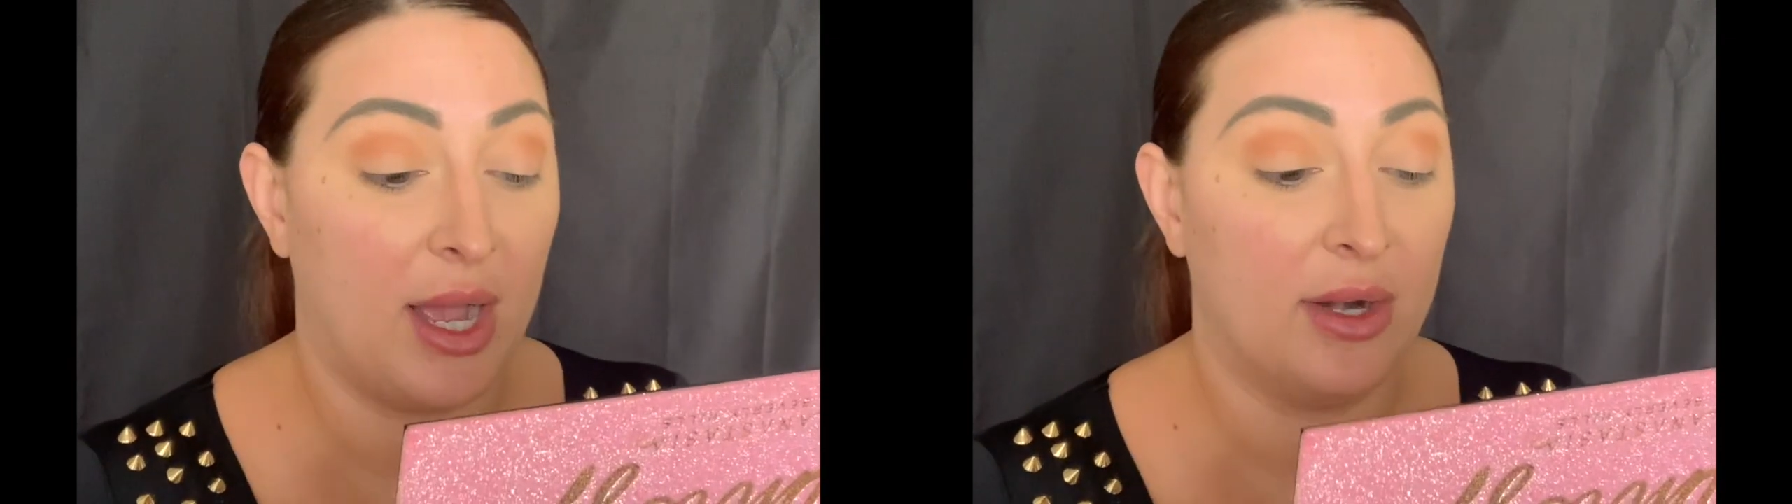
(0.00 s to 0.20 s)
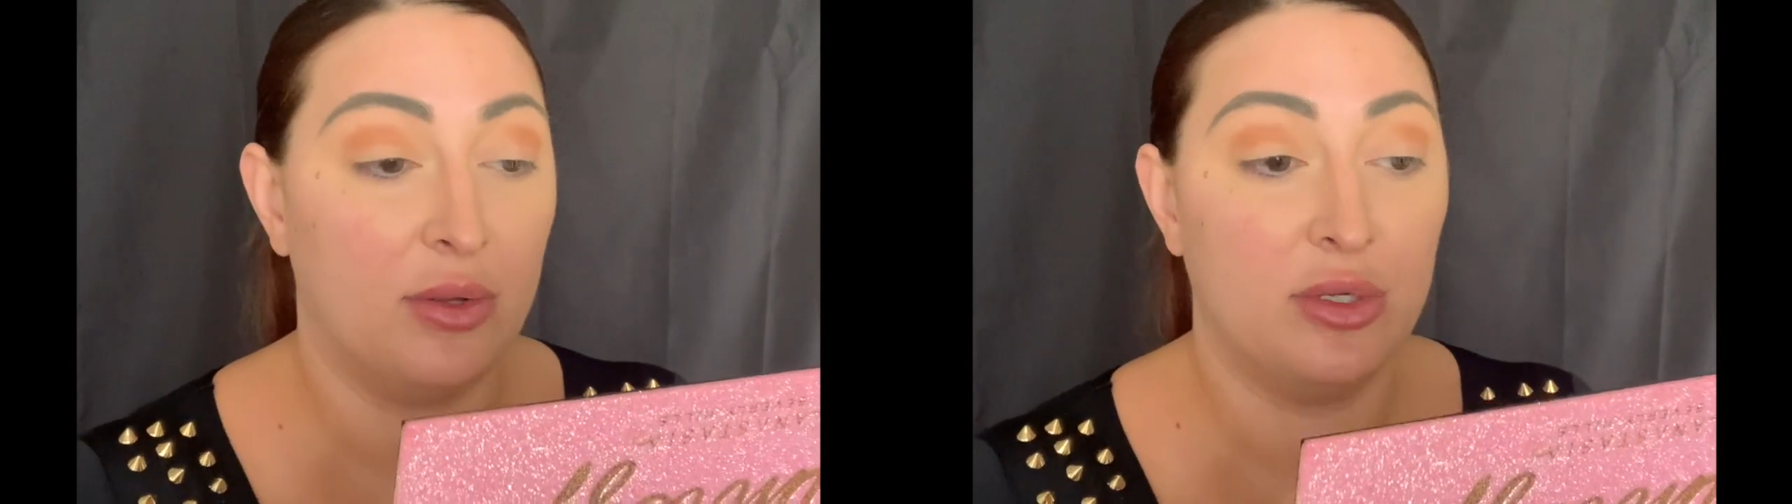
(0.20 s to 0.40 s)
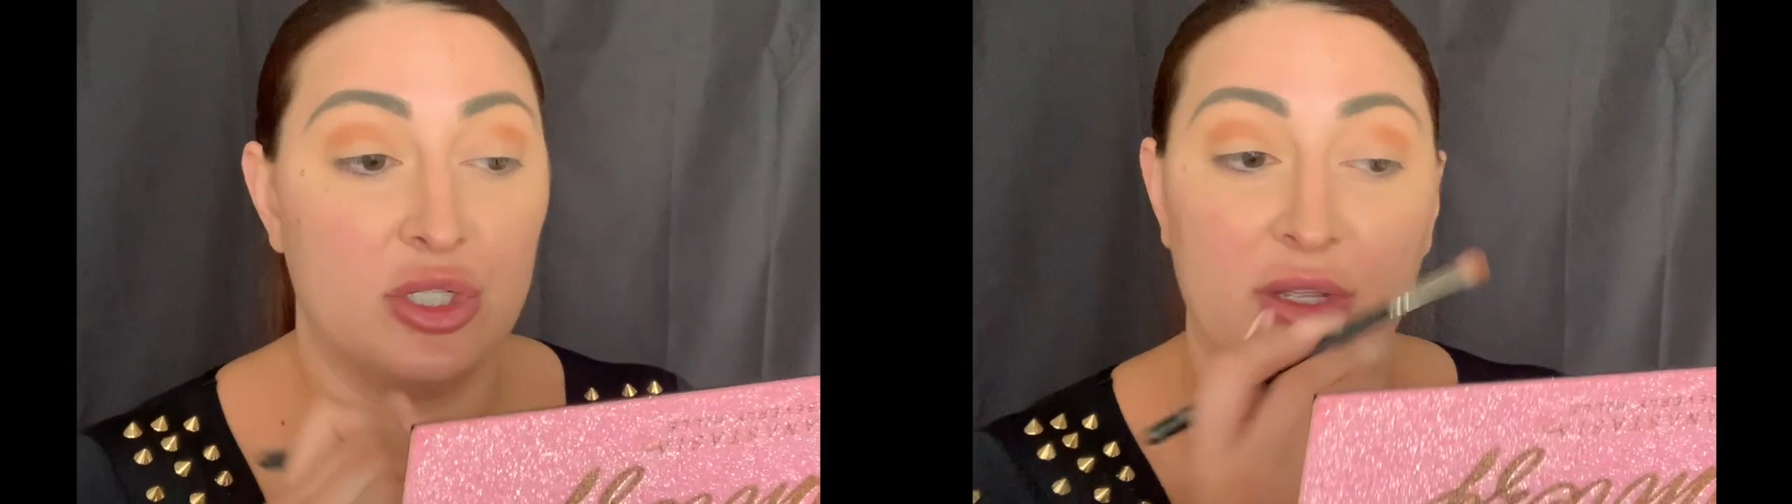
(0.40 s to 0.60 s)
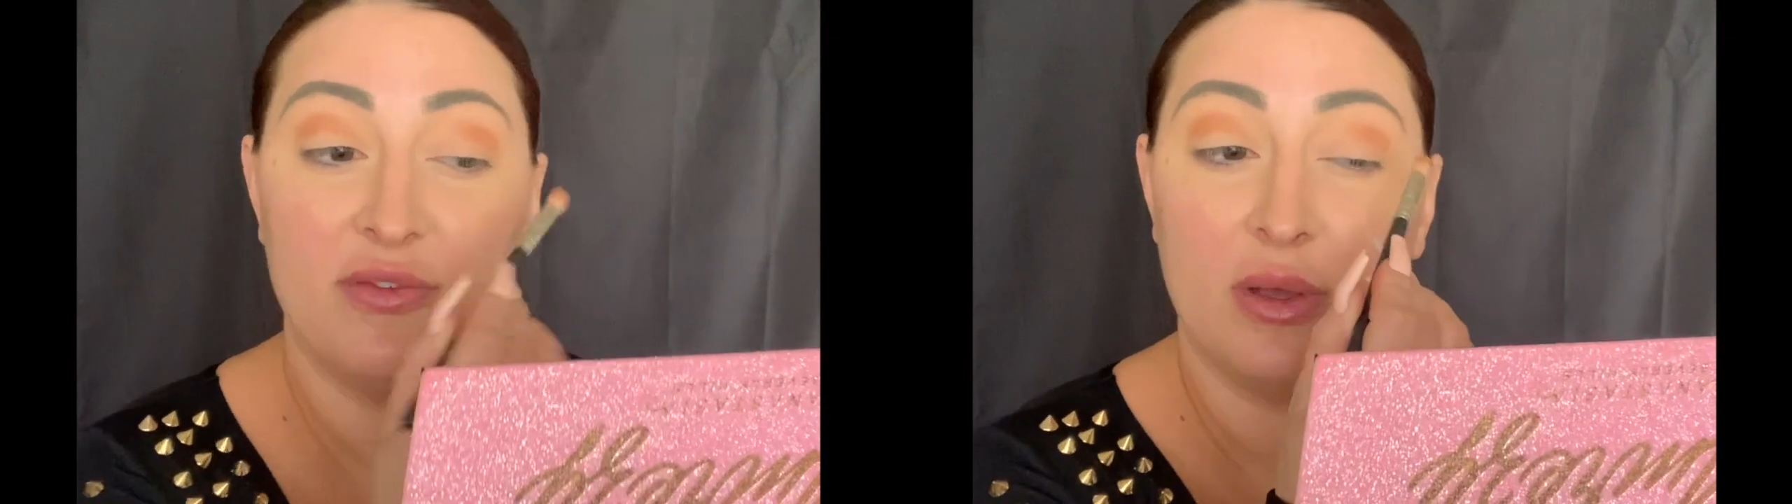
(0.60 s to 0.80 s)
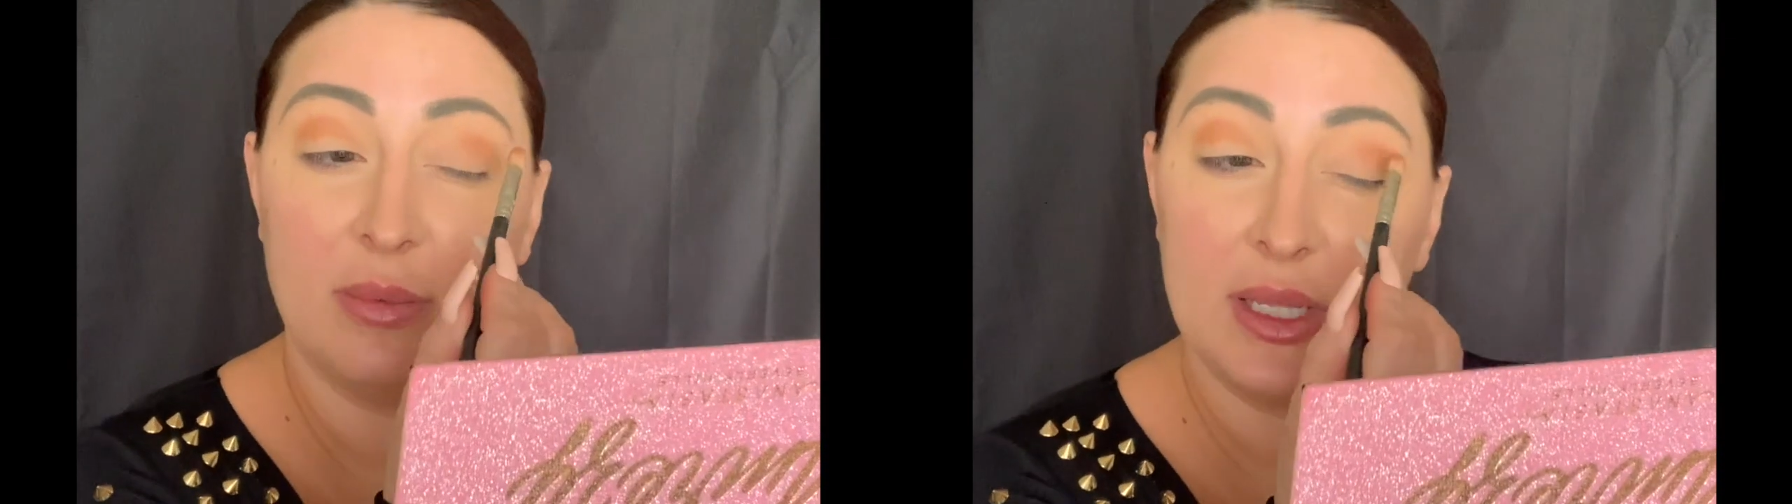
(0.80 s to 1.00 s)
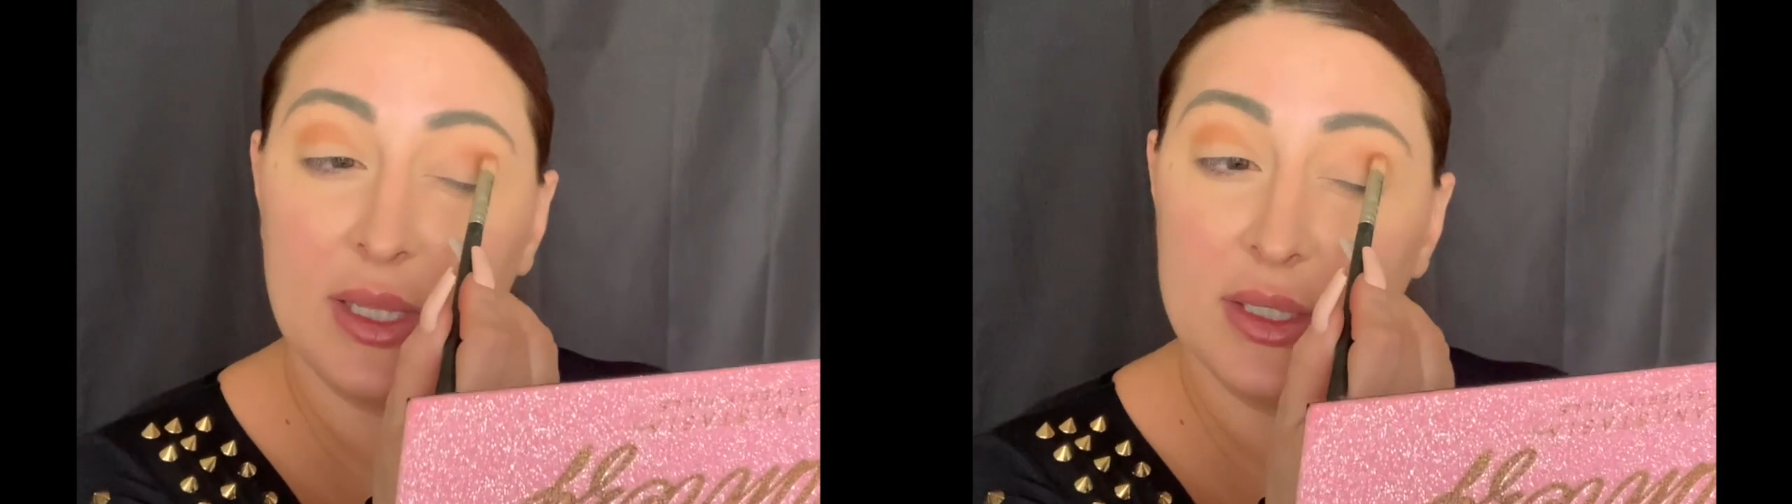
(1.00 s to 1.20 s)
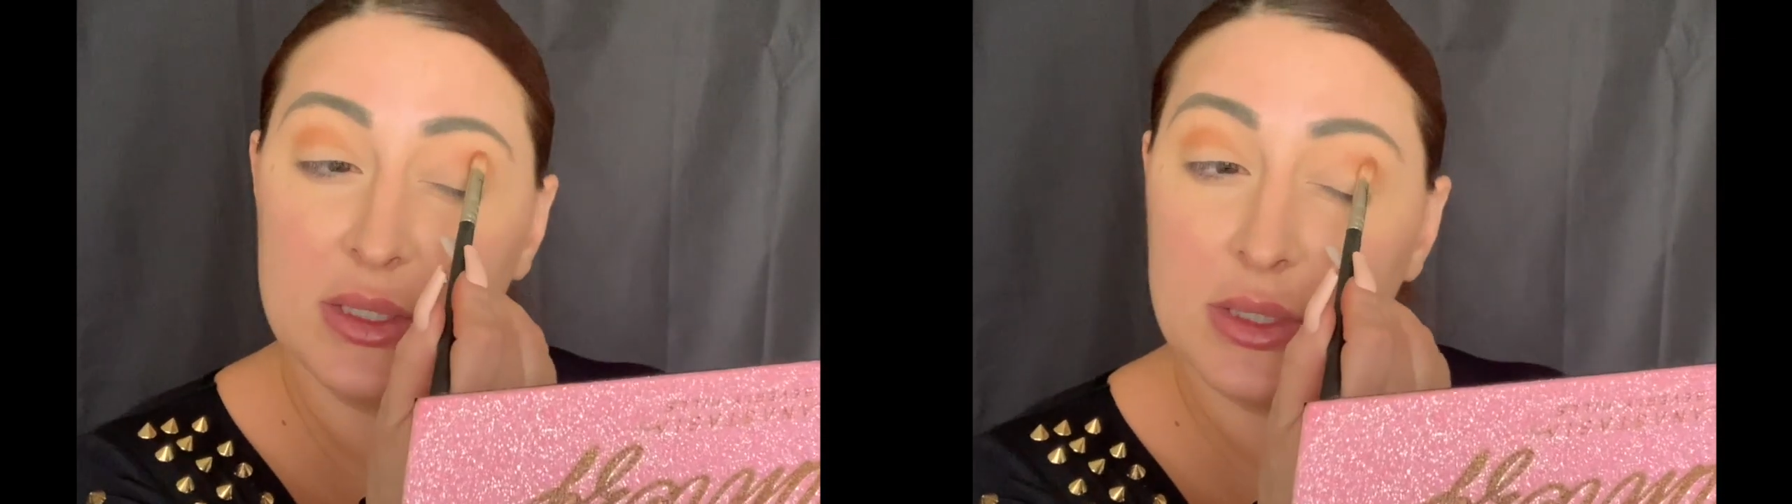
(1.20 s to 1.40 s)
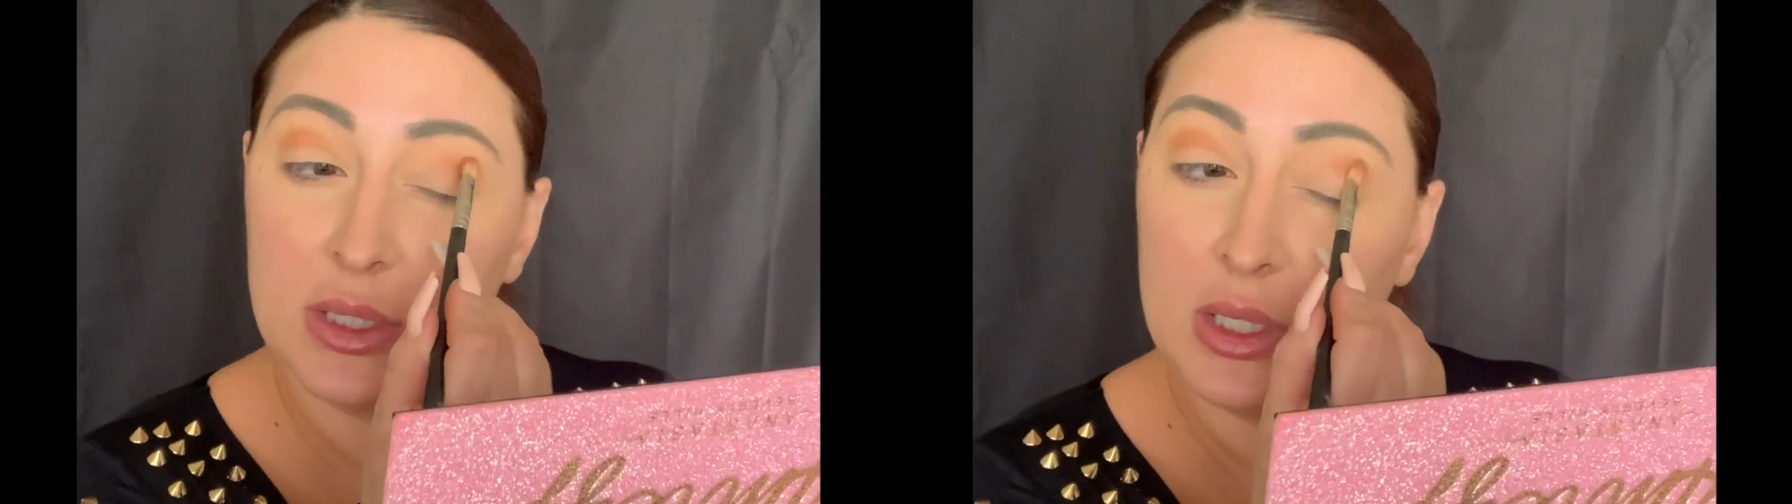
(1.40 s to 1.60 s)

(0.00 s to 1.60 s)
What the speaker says: don't usually film like this.